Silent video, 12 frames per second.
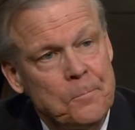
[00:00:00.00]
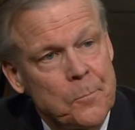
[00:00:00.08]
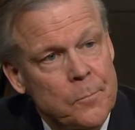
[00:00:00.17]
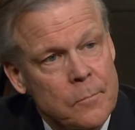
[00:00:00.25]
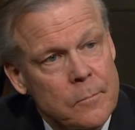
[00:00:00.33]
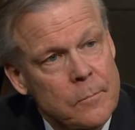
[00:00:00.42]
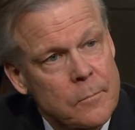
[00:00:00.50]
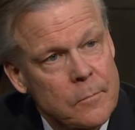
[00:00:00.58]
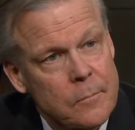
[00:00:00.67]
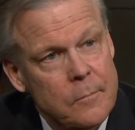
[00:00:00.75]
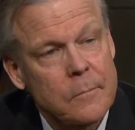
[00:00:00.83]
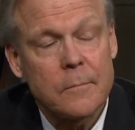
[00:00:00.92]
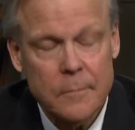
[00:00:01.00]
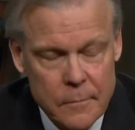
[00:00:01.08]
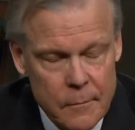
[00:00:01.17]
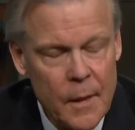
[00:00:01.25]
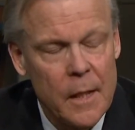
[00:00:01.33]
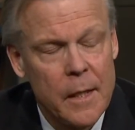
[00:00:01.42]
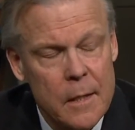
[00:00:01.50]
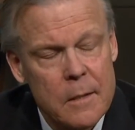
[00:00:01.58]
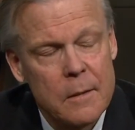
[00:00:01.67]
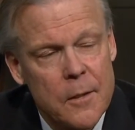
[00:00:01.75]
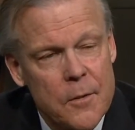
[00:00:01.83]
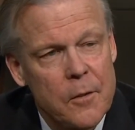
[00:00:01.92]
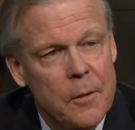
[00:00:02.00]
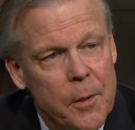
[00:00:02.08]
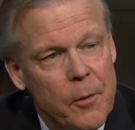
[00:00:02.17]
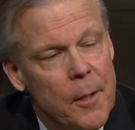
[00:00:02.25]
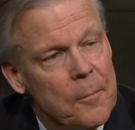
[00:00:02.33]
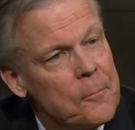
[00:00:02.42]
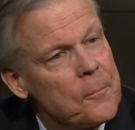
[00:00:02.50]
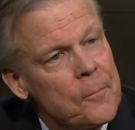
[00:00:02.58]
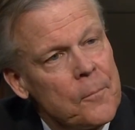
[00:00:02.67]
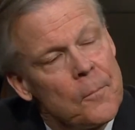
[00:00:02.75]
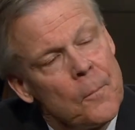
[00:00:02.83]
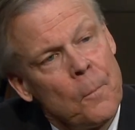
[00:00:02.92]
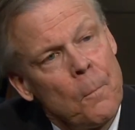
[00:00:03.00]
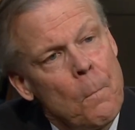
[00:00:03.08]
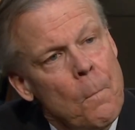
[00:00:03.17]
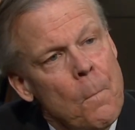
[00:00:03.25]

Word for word: That's exciting. That's very it exciting. Is. It's going to be great. But, but we're going to be